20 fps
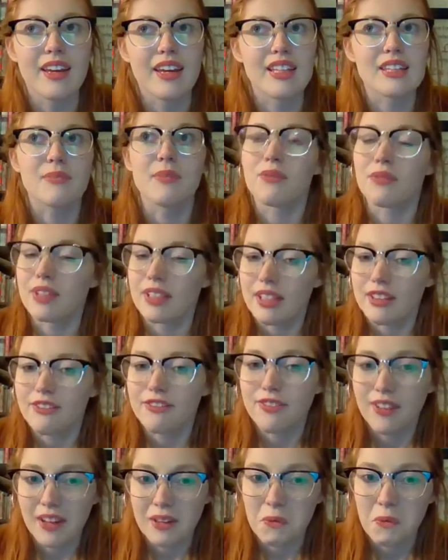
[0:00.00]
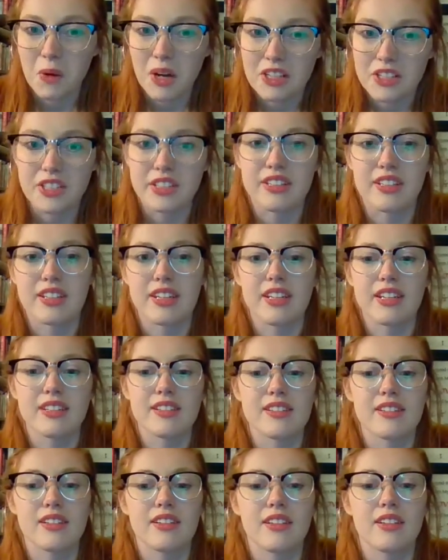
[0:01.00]
It's been really fun watching the
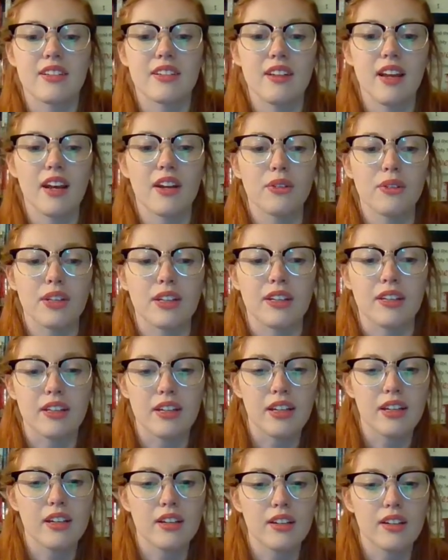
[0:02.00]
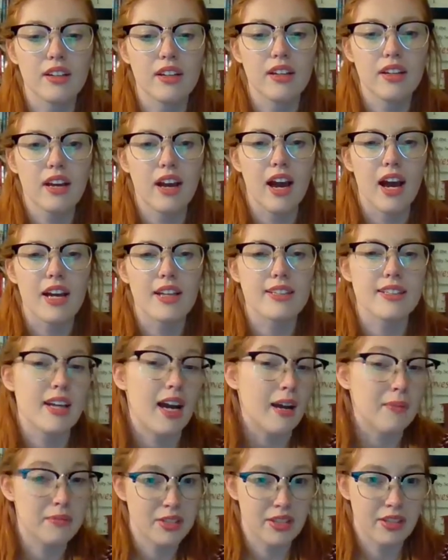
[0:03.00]
kids not only
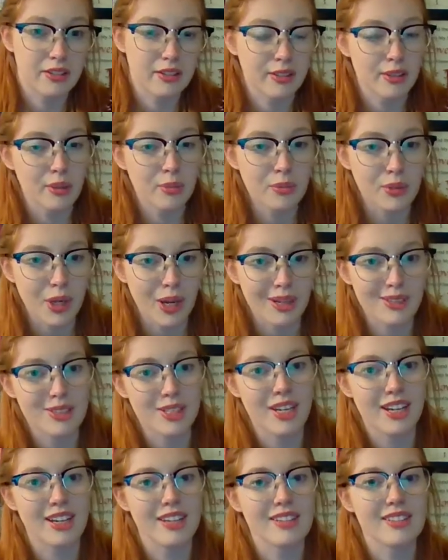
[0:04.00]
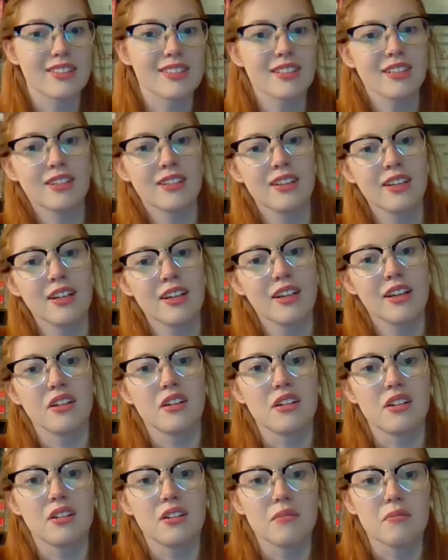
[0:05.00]
adopt their little projects,
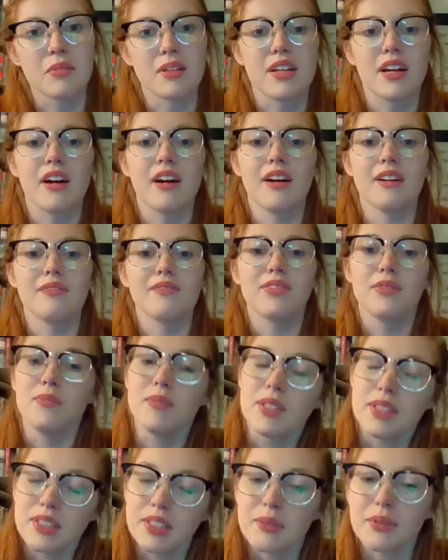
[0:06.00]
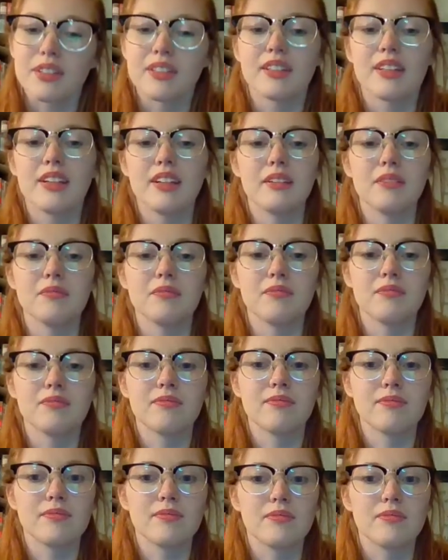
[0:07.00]
become familiar with them,
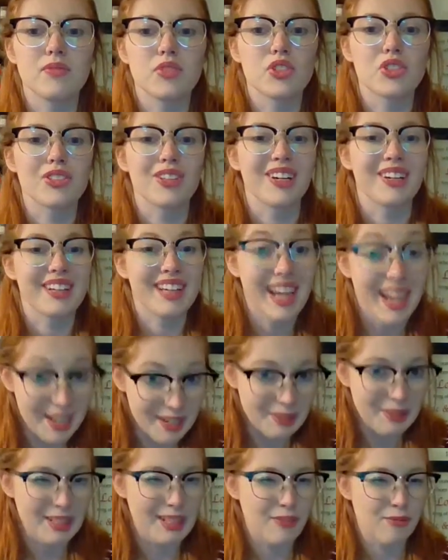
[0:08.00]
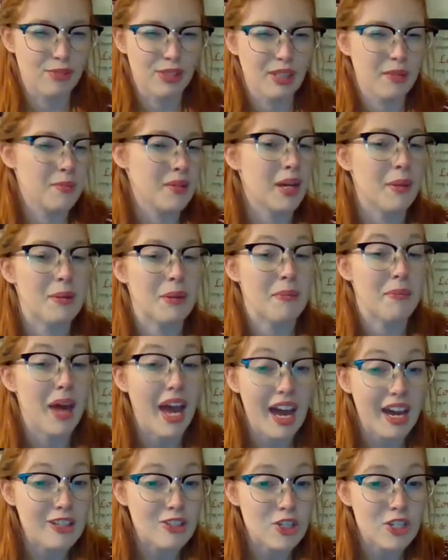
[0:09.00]
start caring and really becoming
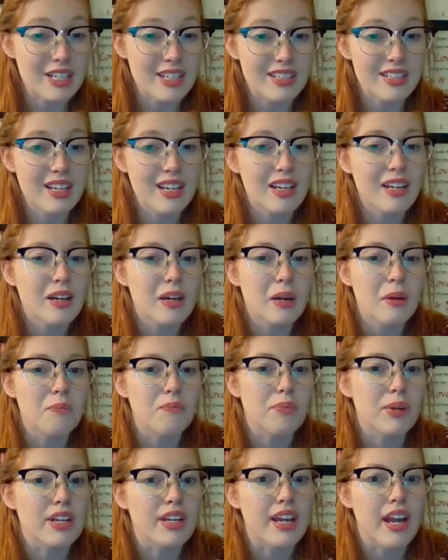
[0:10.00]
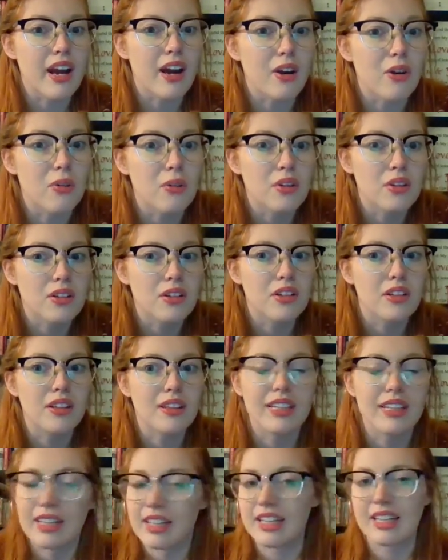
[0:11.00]
passionate, but now
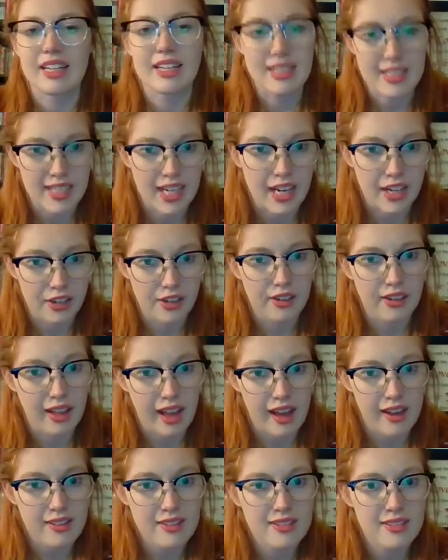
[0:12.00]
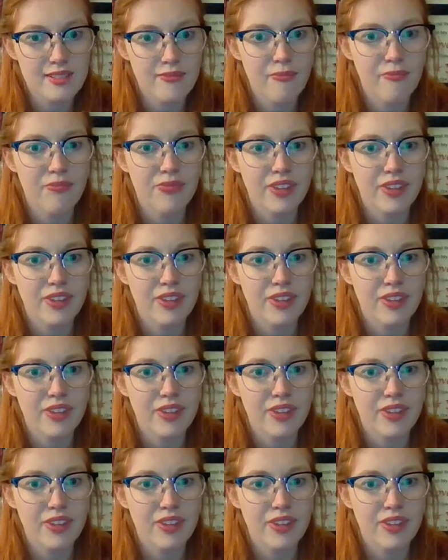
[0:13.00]
leading an entire class.